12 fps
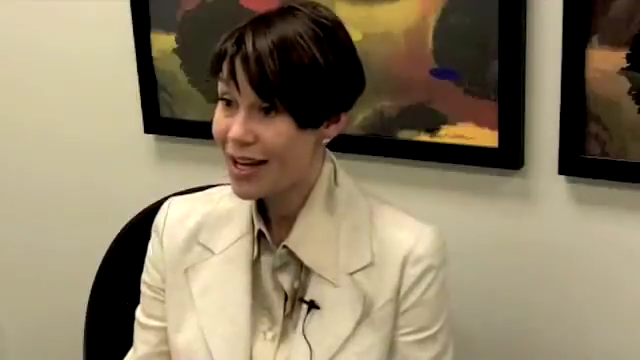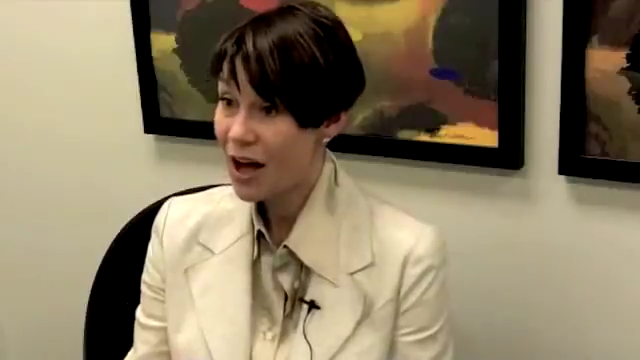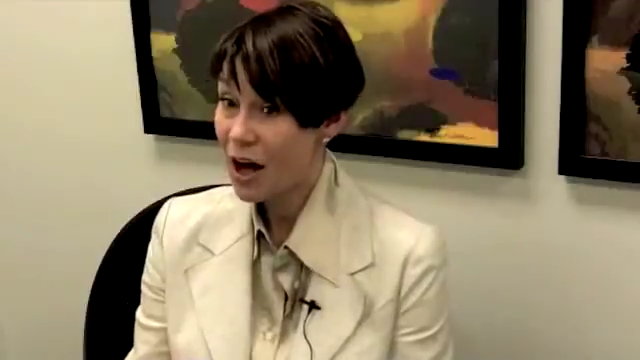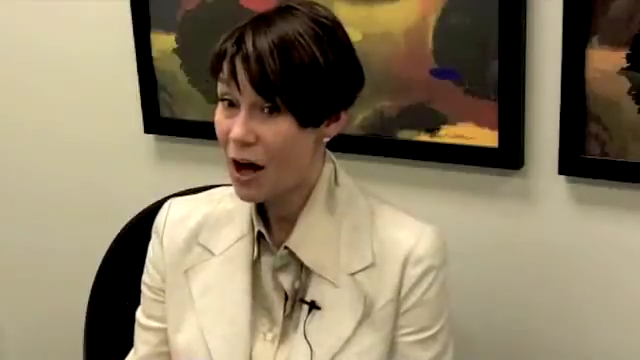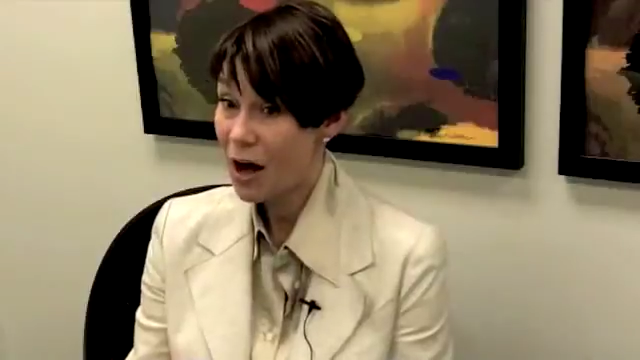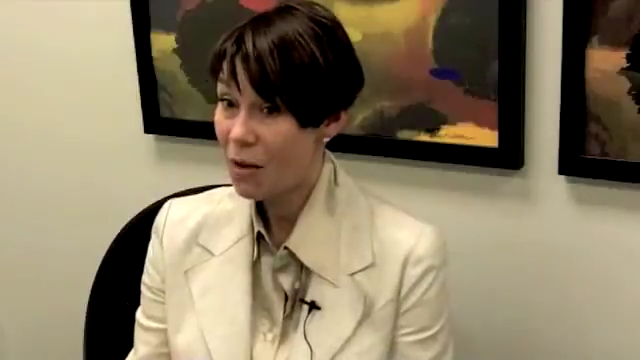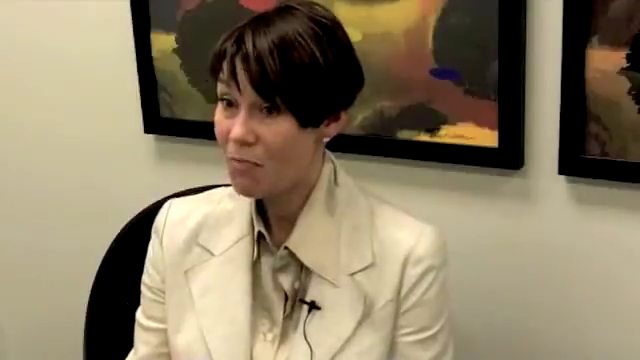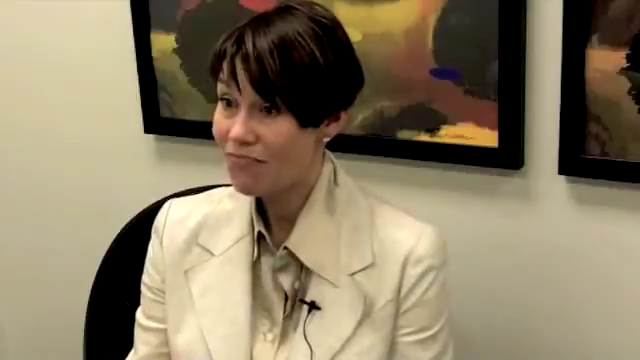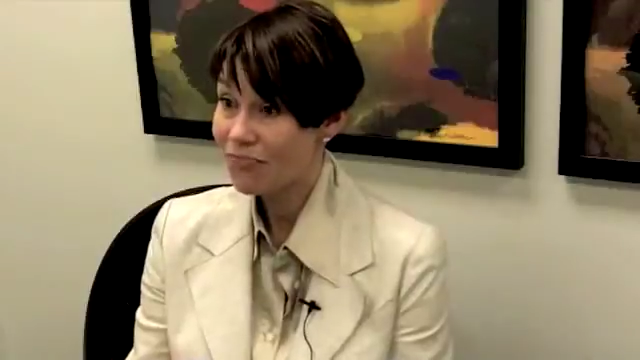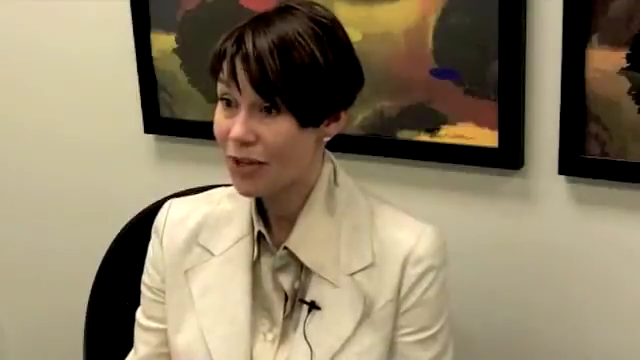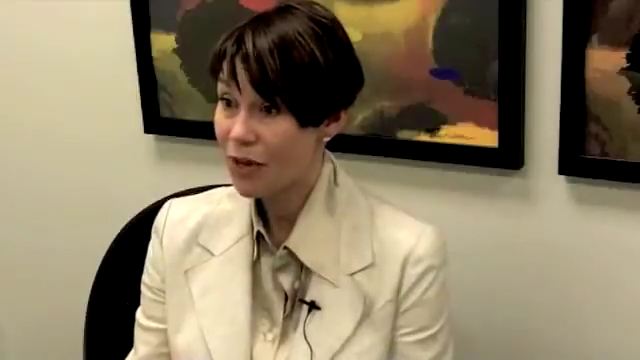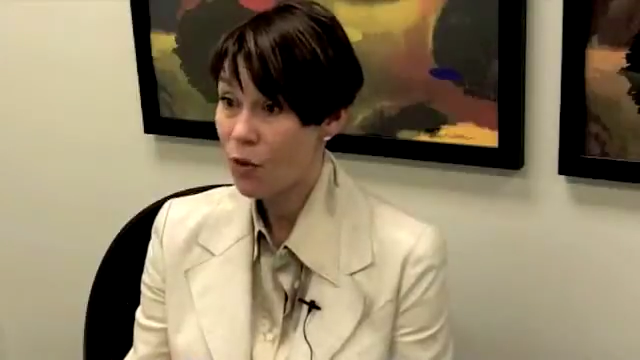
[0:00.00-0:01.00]
um,
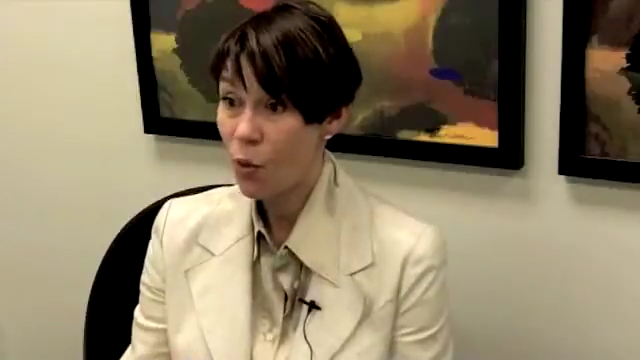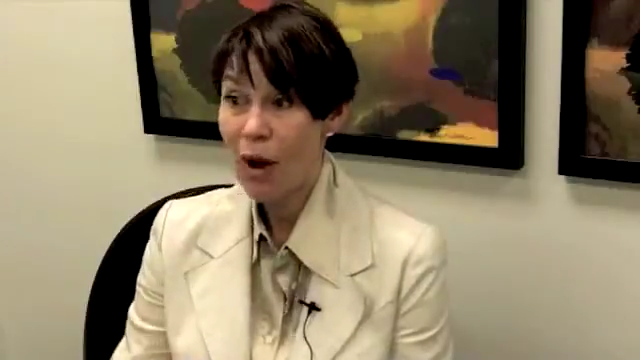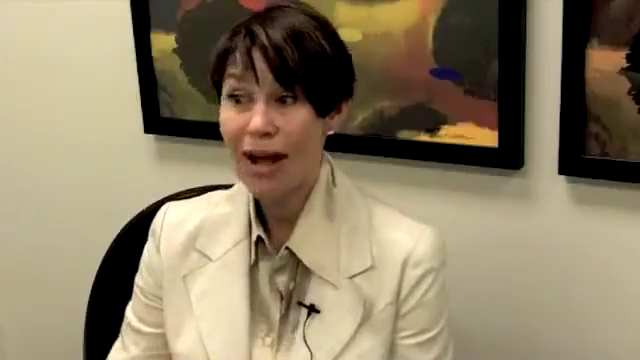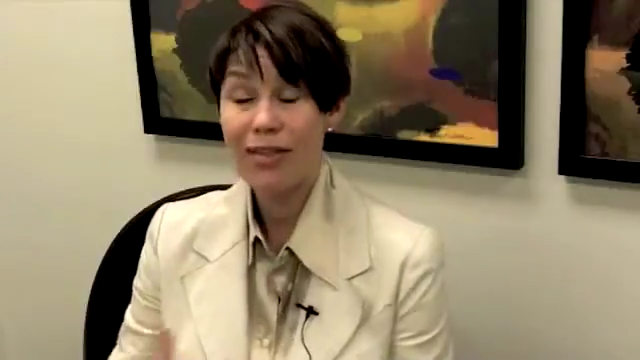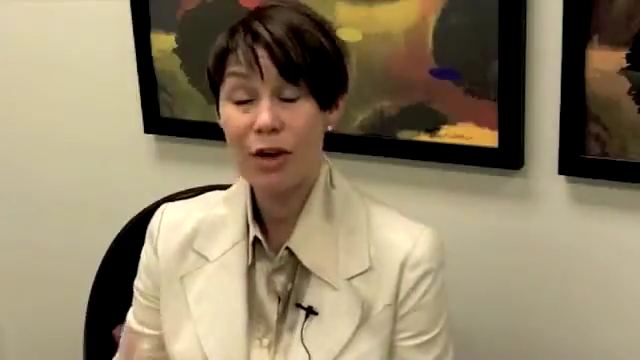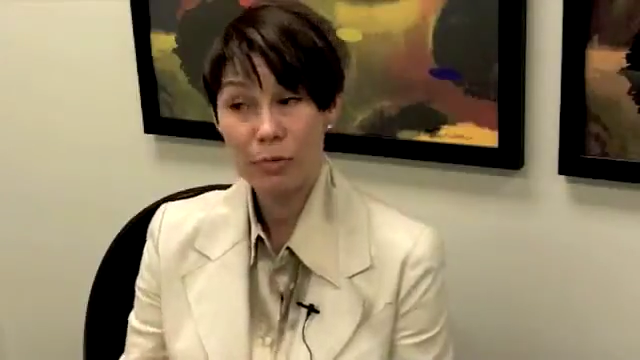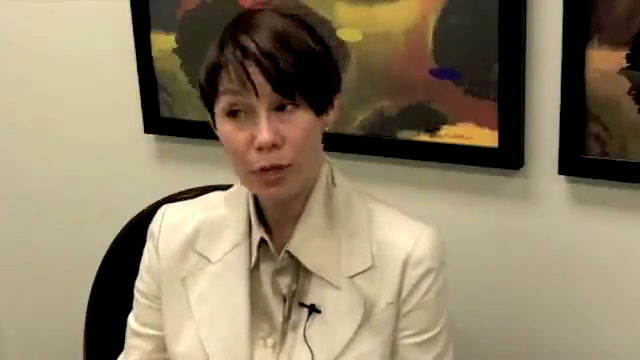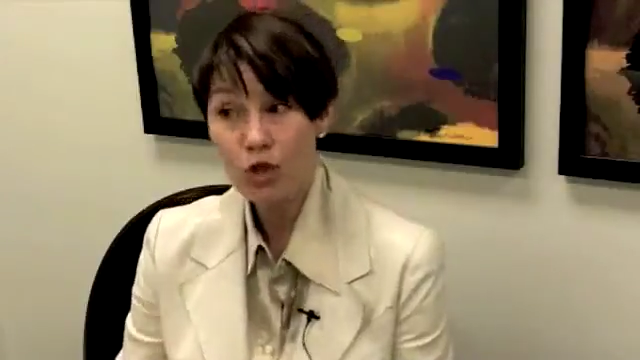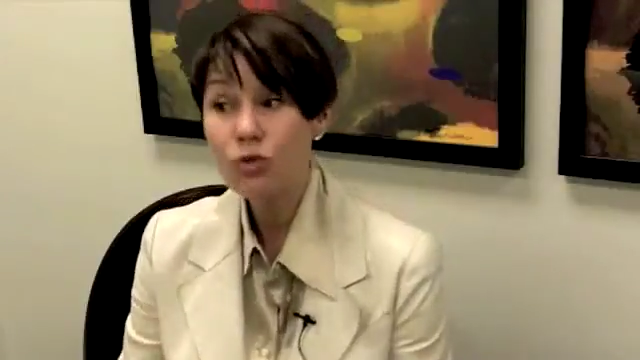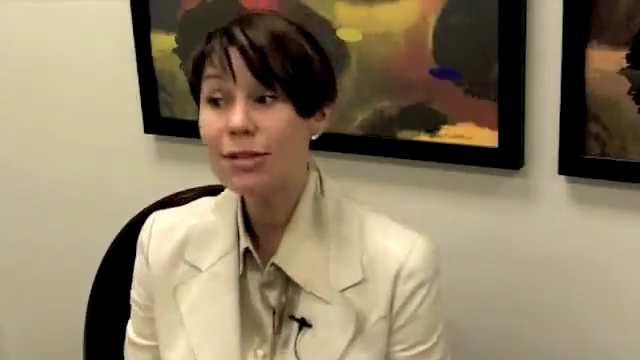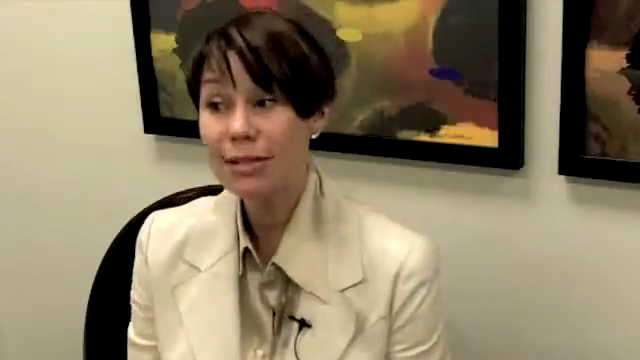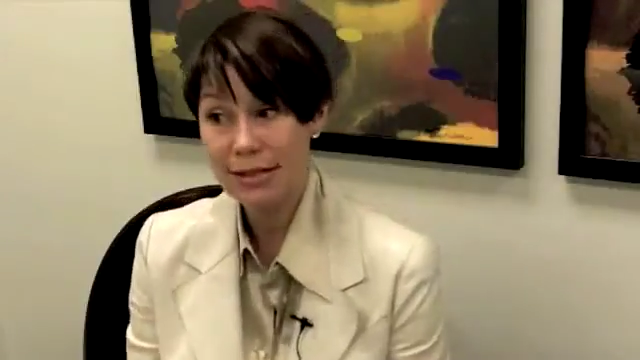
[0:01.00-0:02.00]
the way their
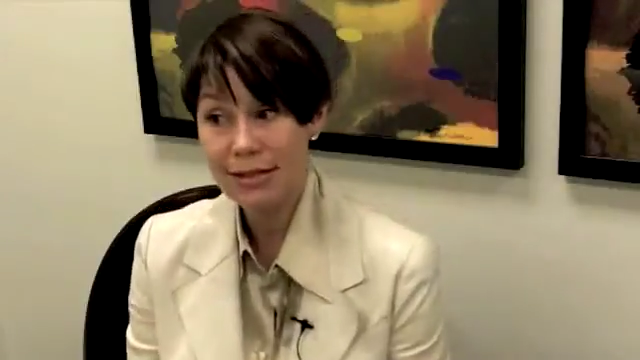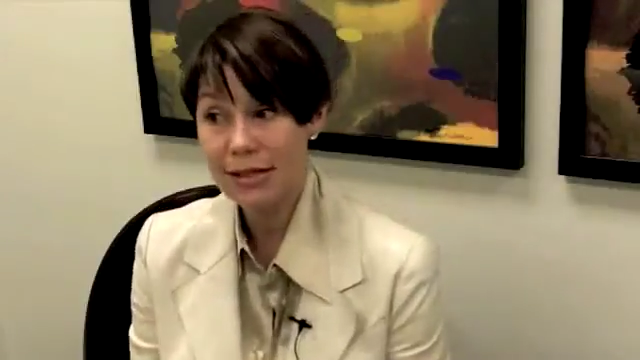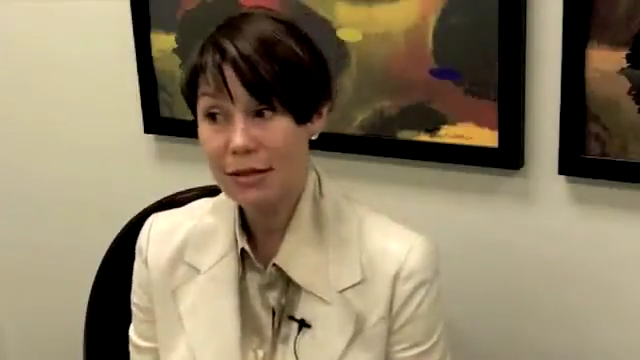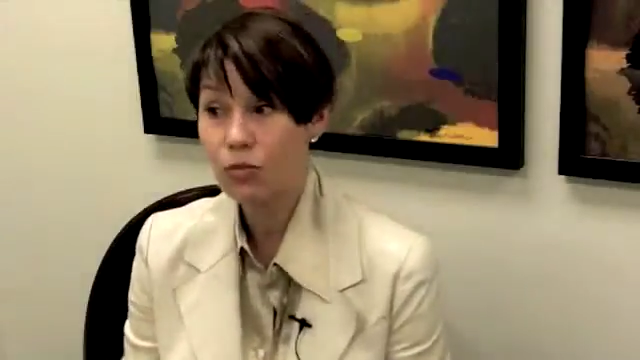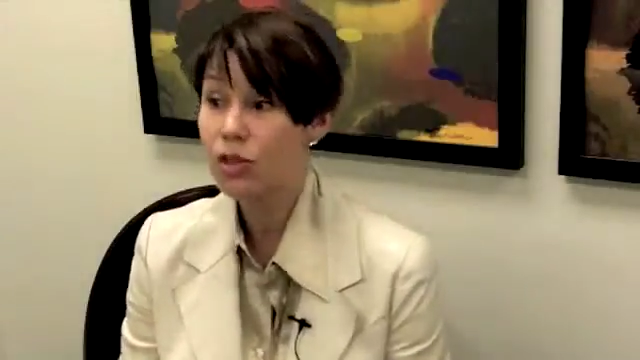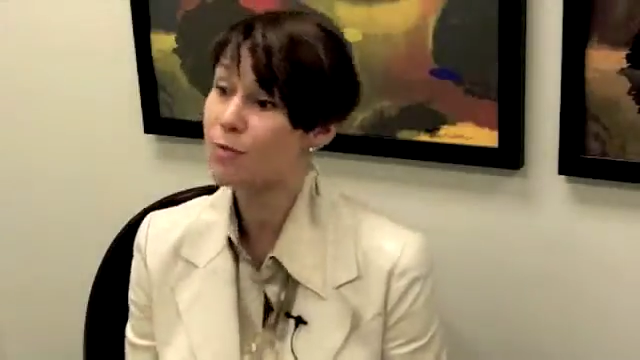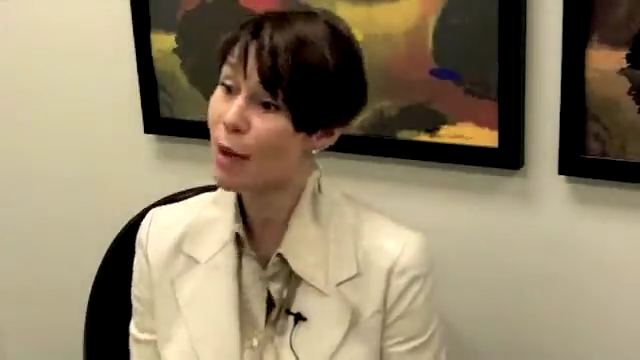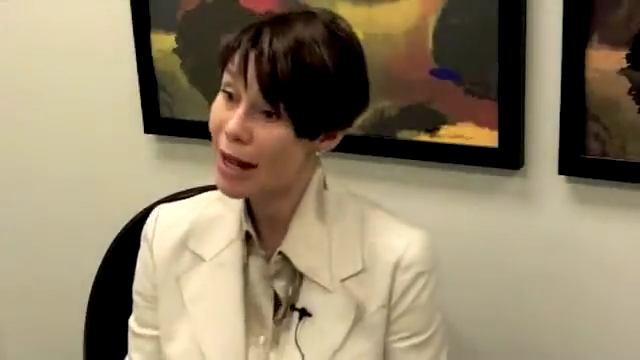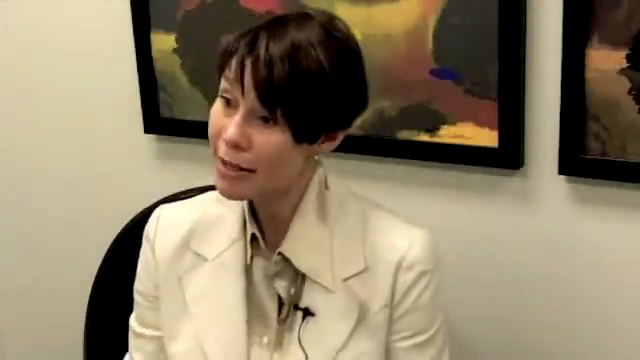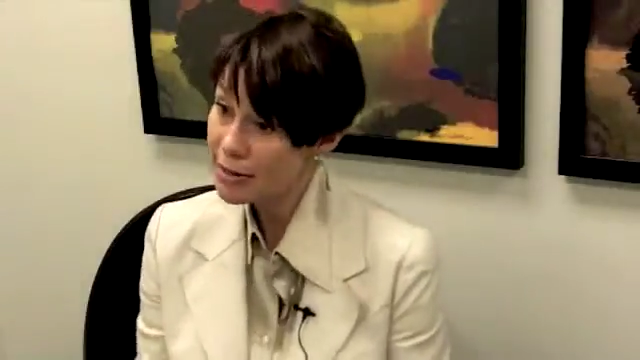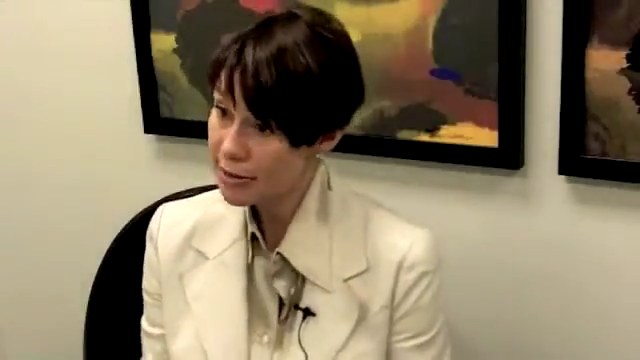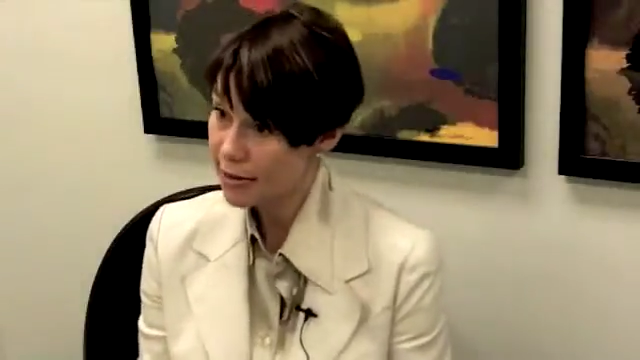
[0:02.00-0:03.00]
immune system
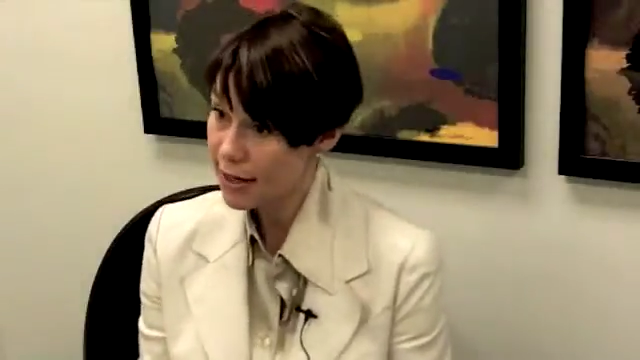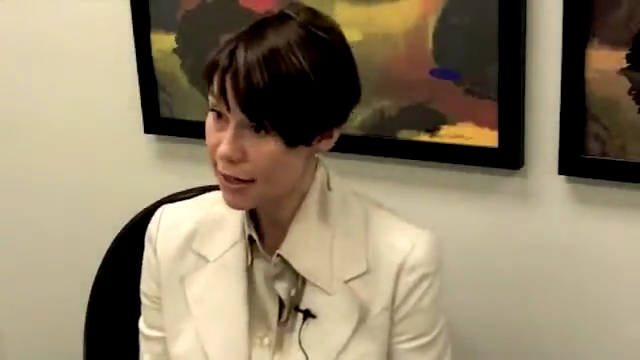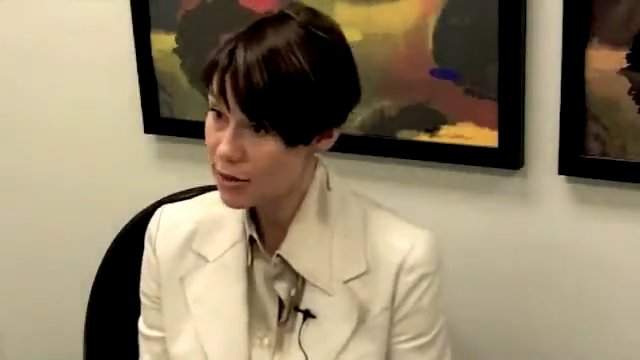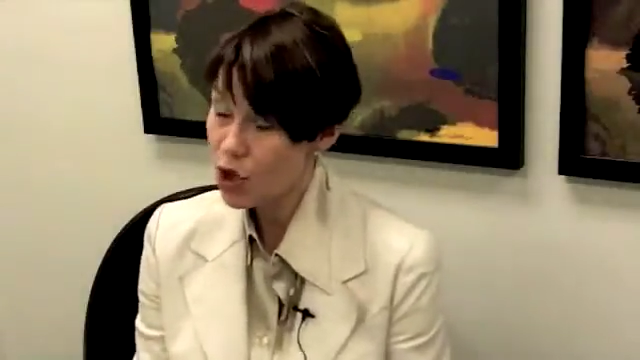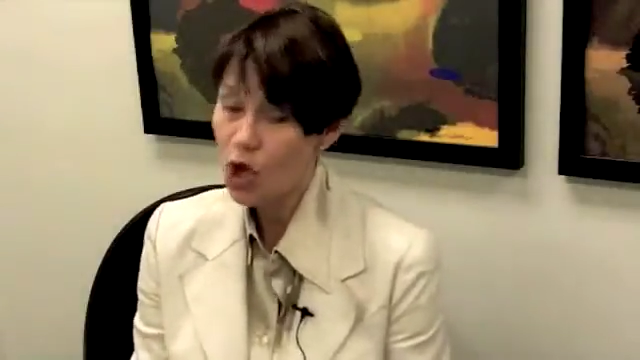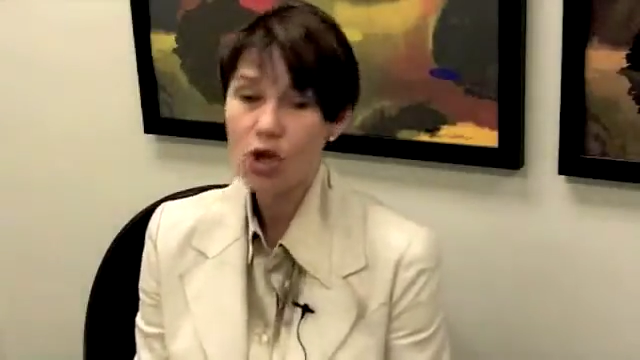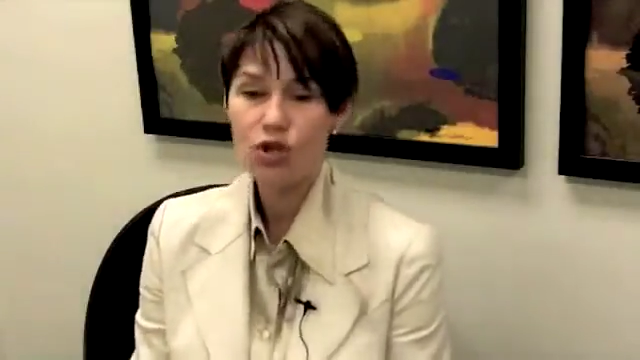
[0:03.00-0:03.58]
responds to things.